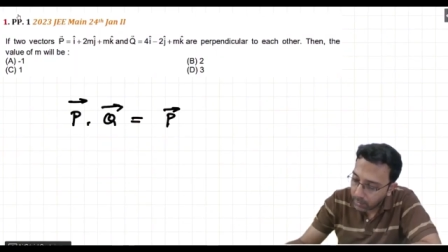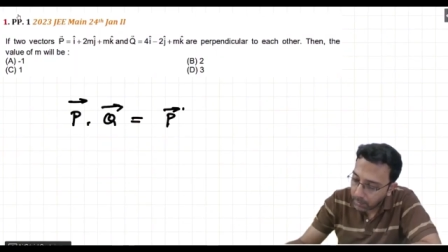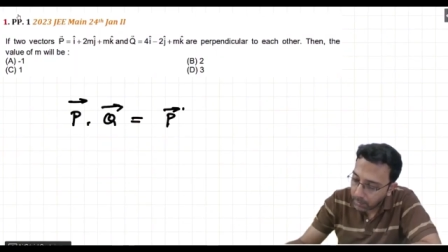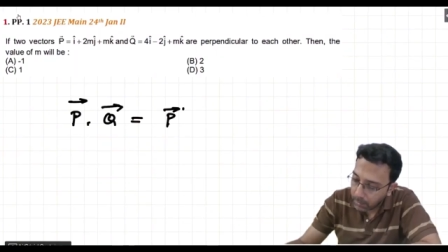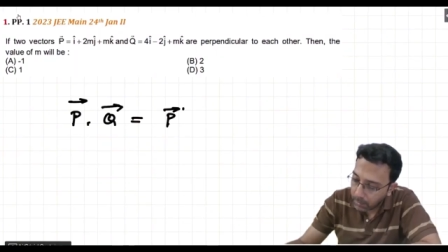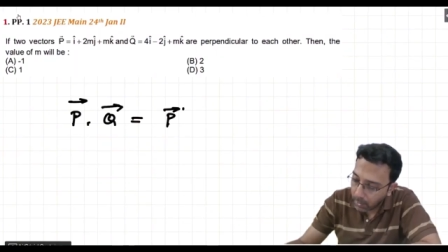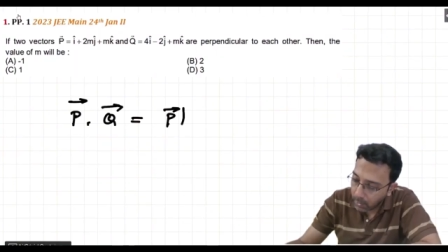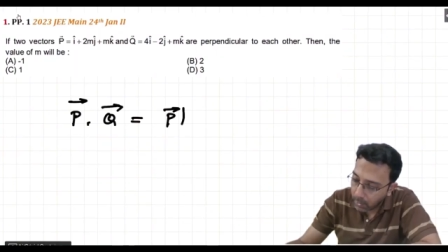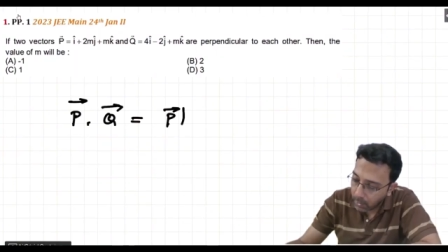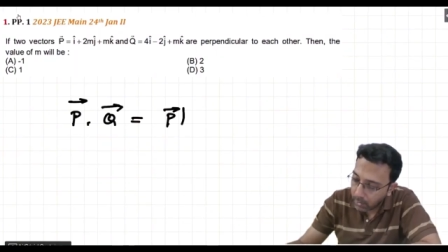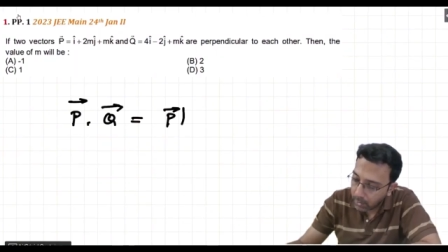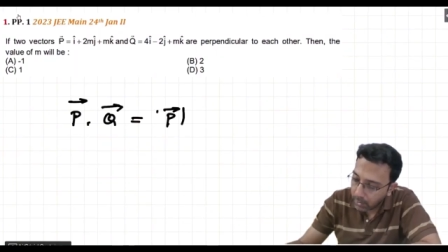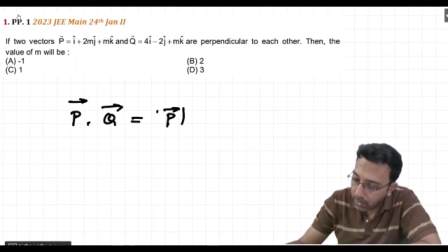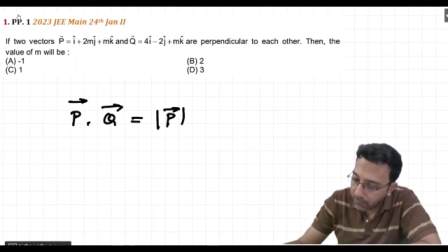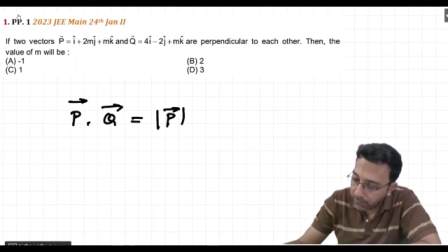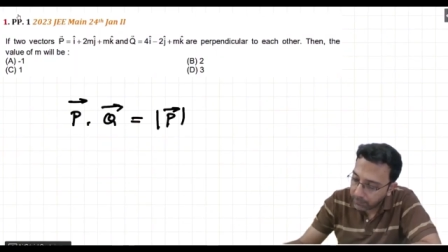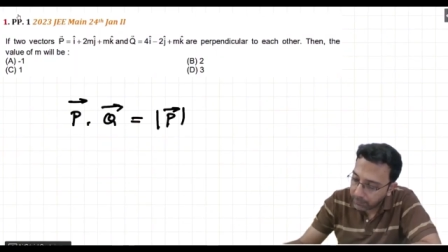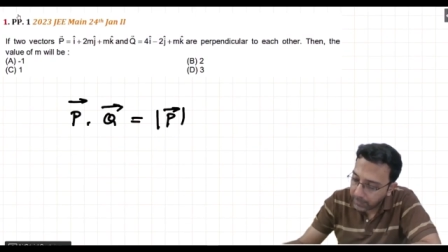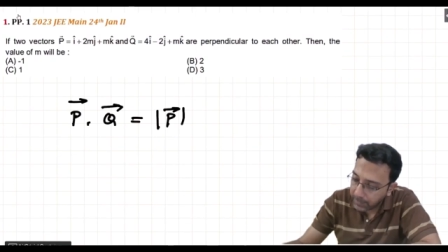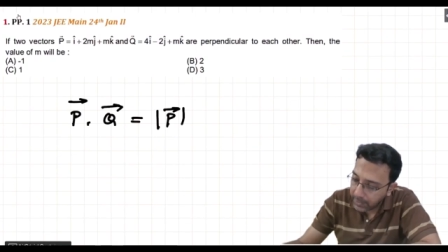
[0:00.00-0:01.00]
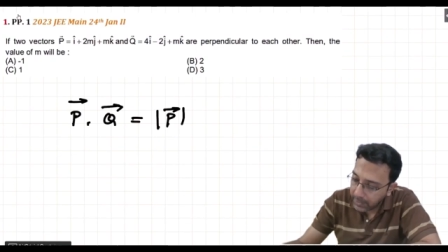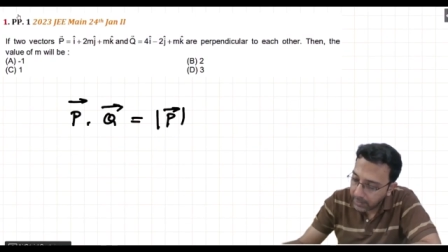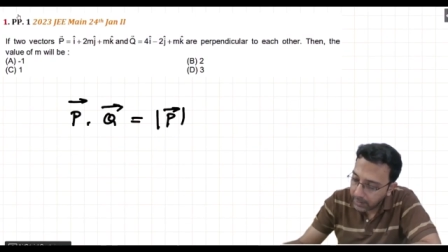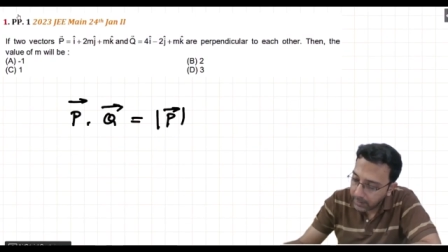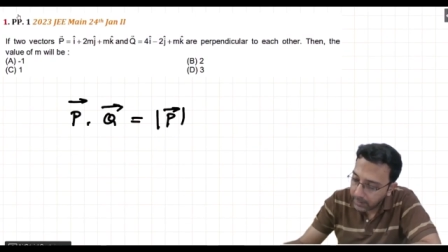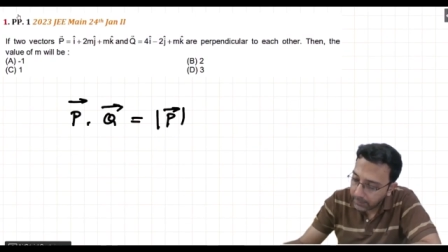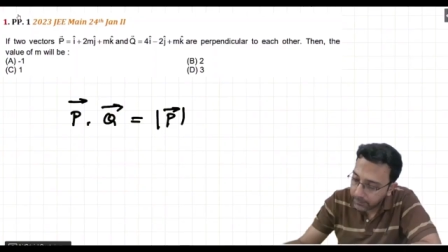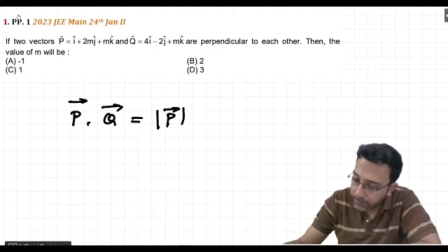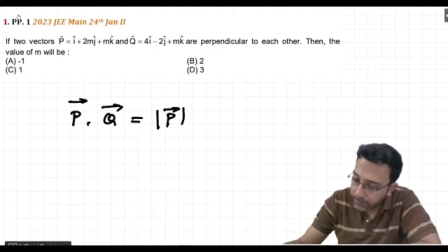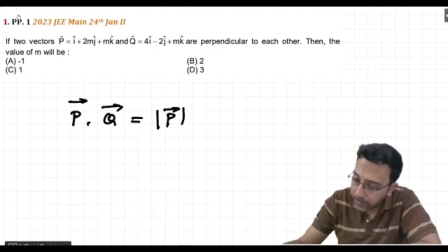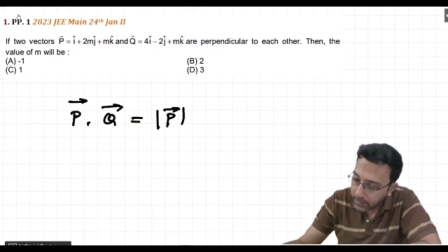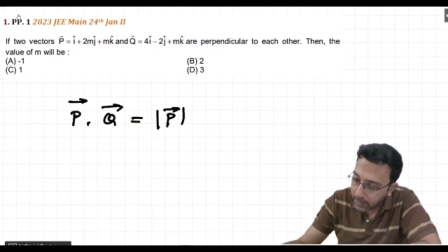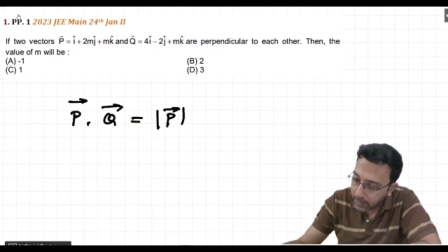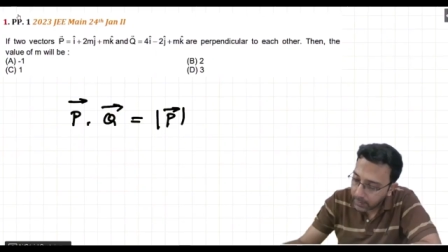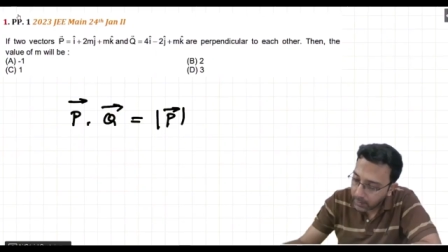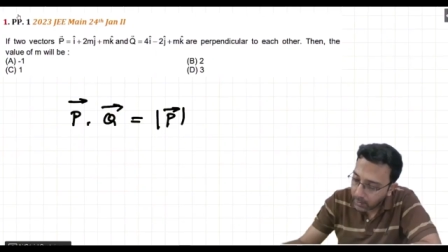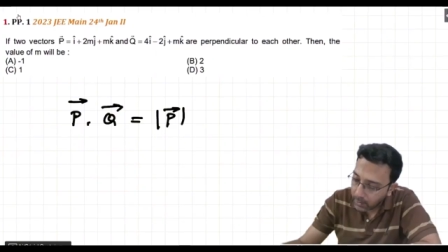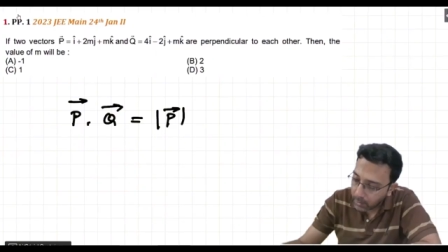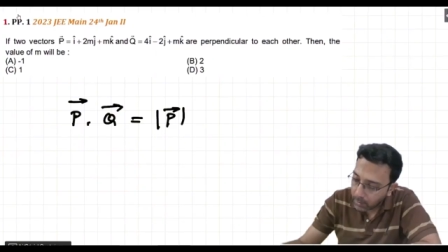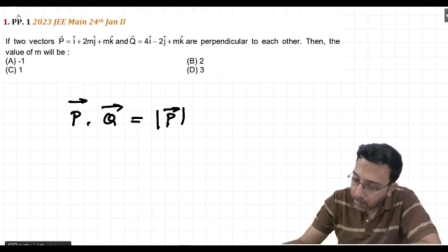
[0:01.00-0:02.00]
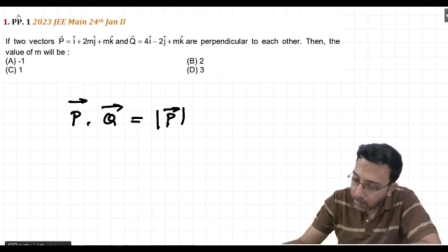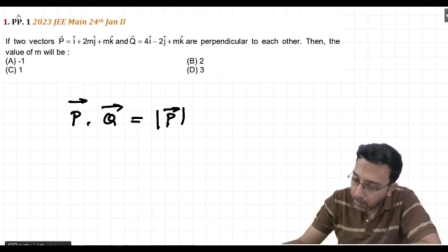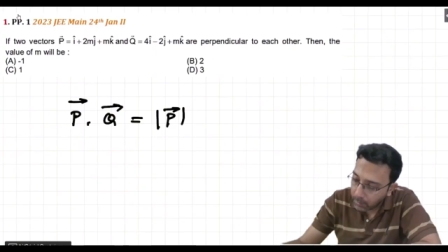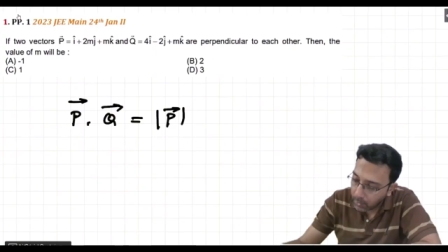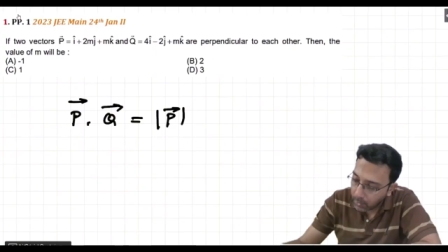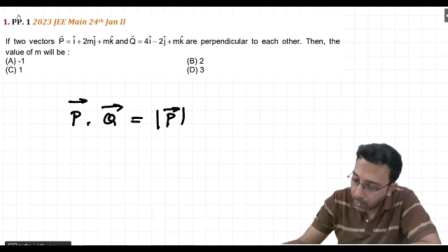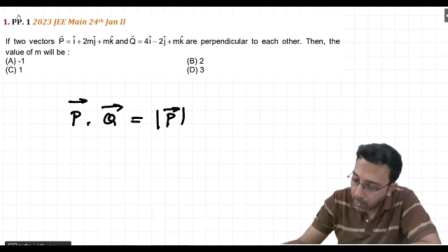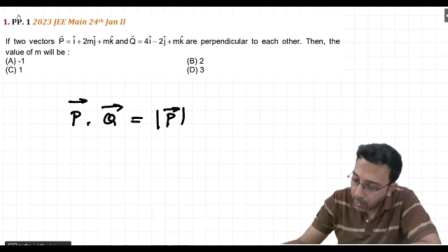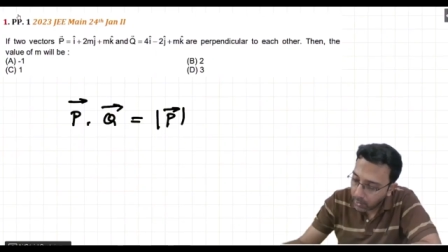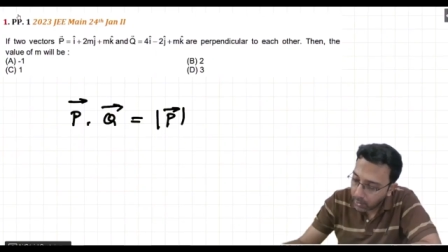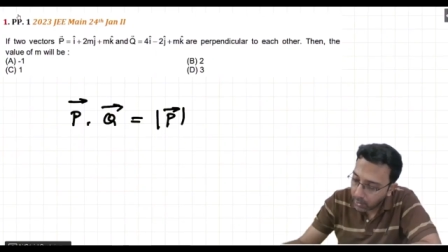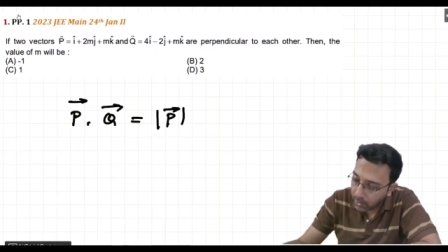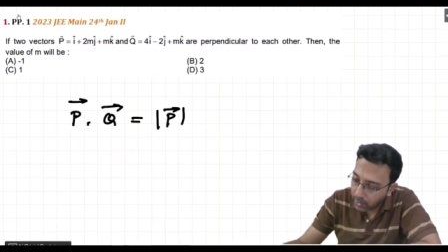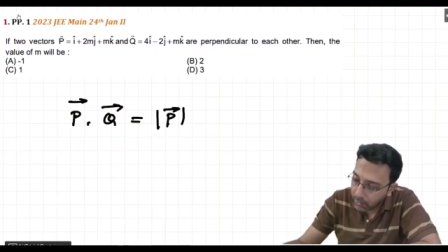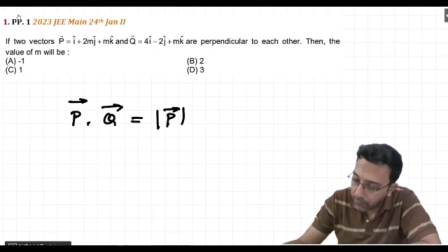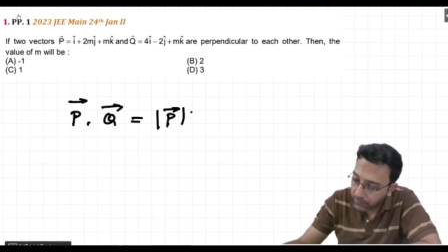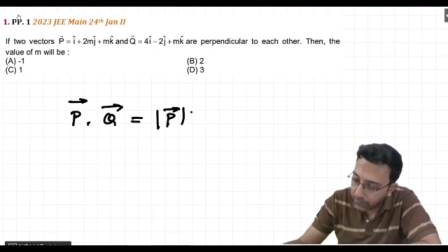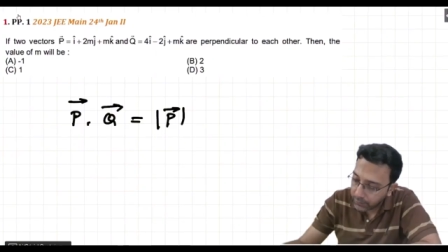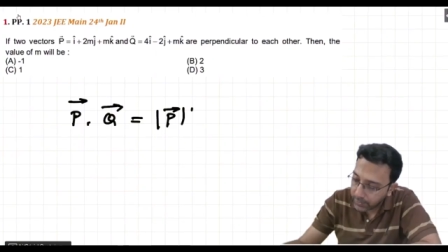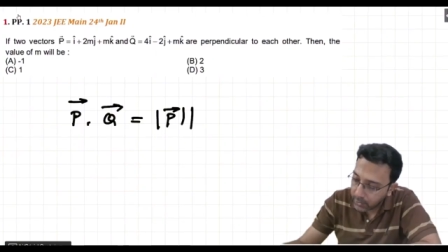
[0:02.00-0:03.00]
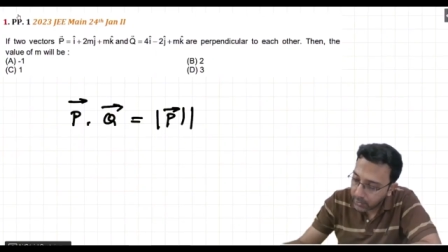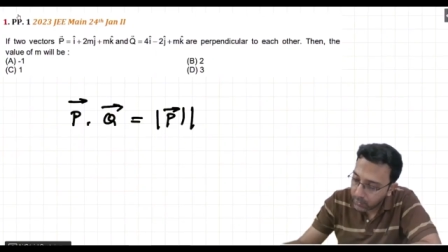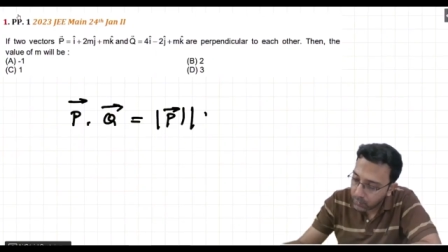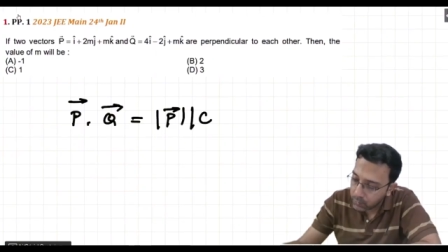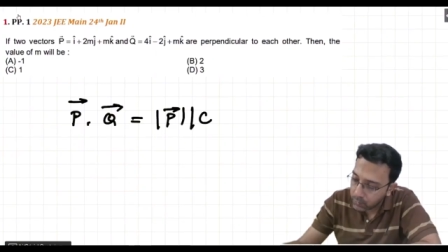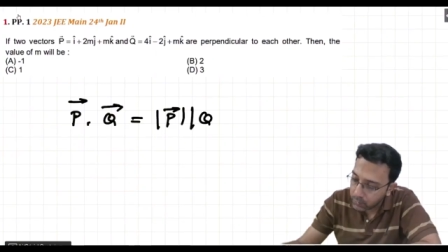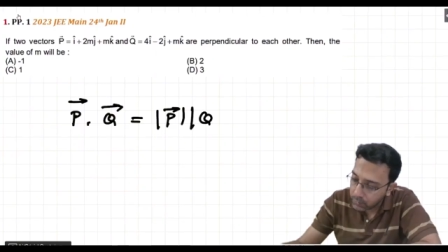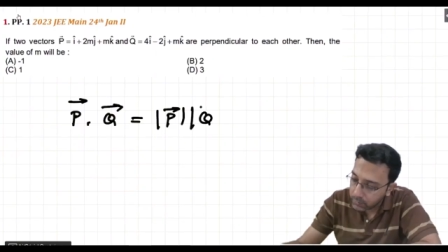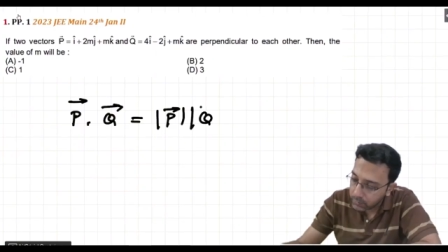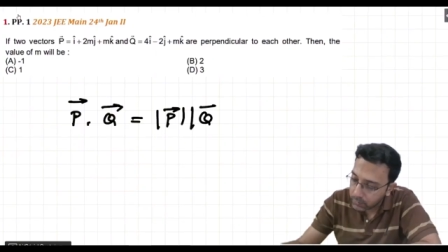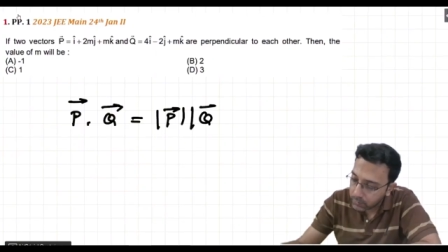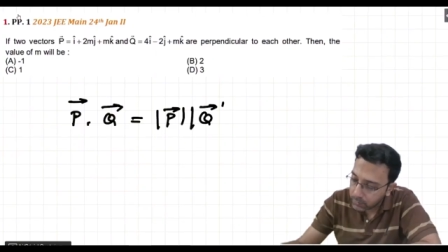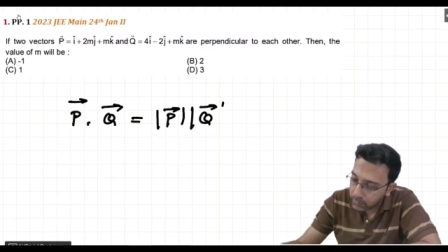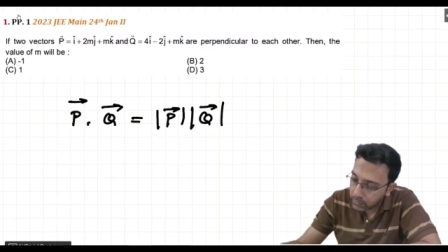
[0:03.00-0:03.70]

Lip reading: mod of p mod of q